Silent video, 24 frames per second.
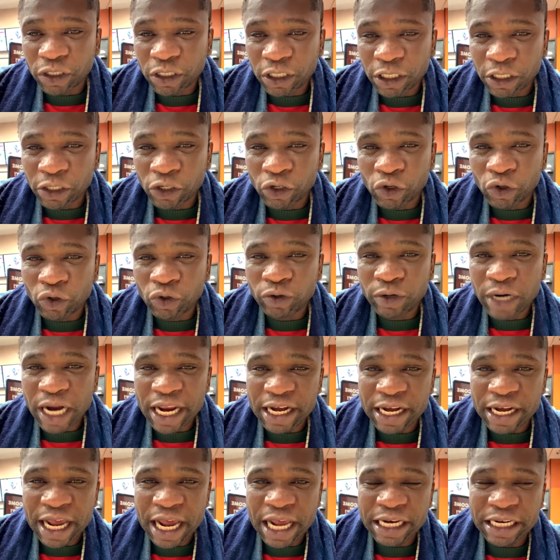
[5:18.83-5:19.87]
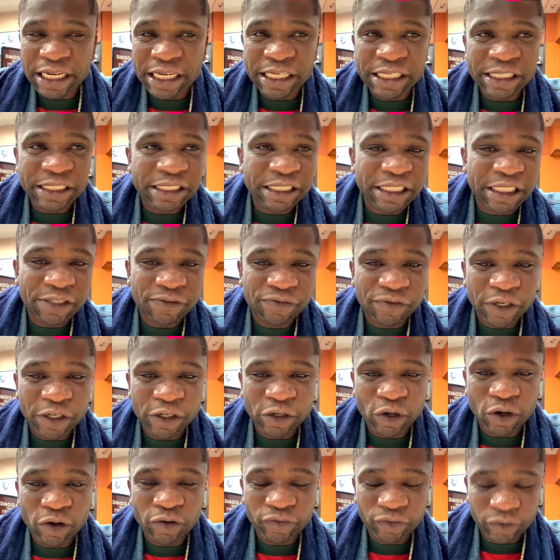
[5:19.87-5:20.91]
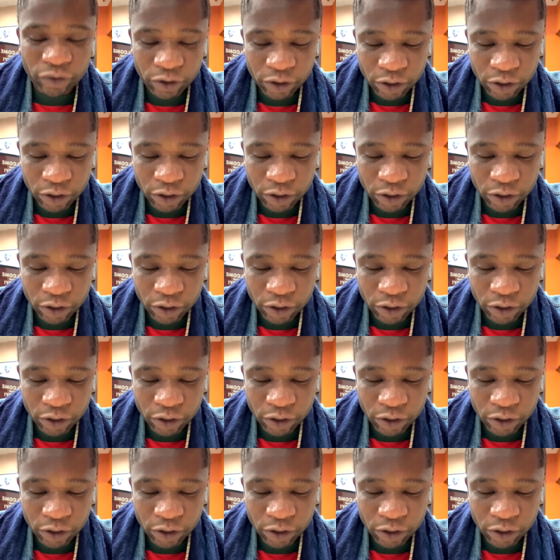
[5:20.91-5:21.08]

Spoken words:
You know, right now, there is this feeling of,